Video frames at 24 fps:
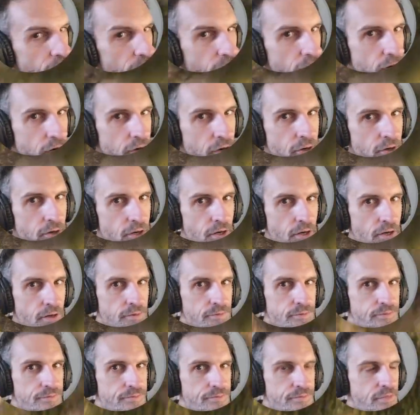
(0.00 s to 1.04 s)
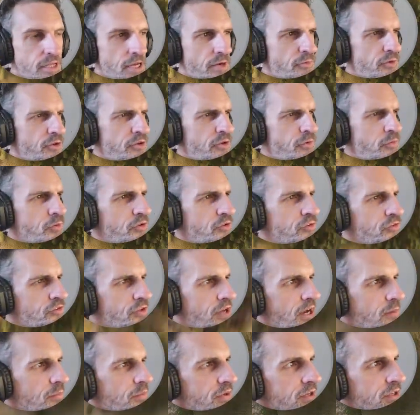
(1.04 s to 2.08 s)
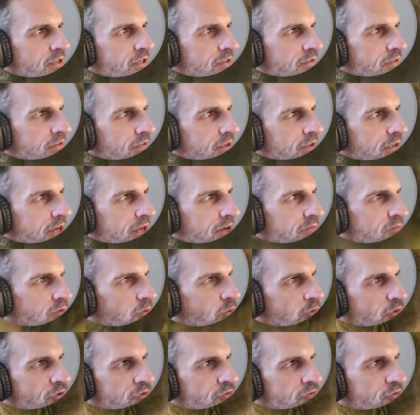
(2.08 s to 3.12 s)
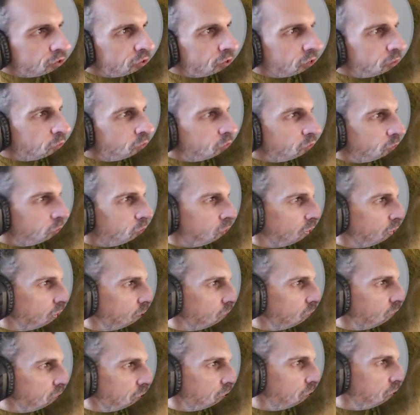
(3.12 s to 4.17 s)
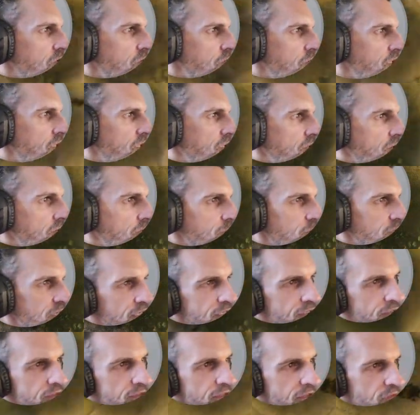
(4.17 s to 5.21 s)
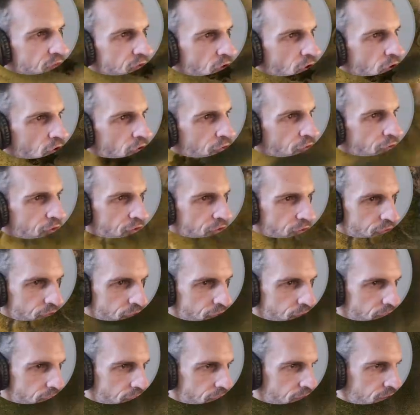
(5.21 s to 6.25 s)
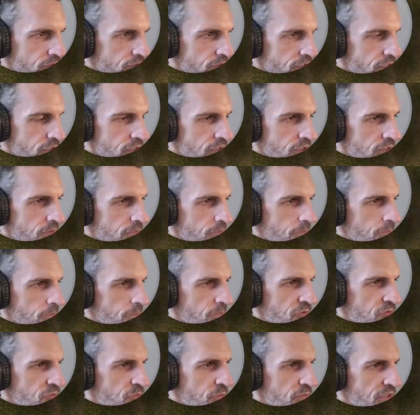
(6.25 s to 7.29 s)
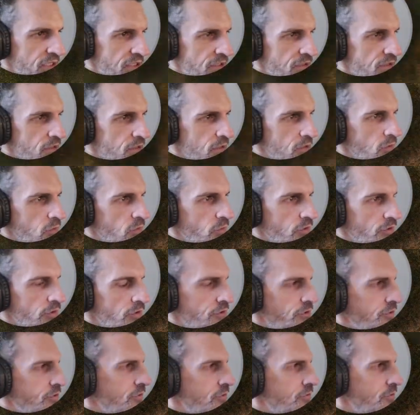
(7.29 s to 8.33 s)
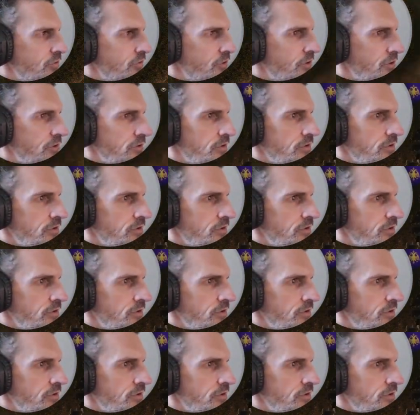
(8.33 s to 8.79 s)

are not really worth stopping in. They have lords in them sometimes, so you can meet, but that's all you can do there. Is meet the lord, or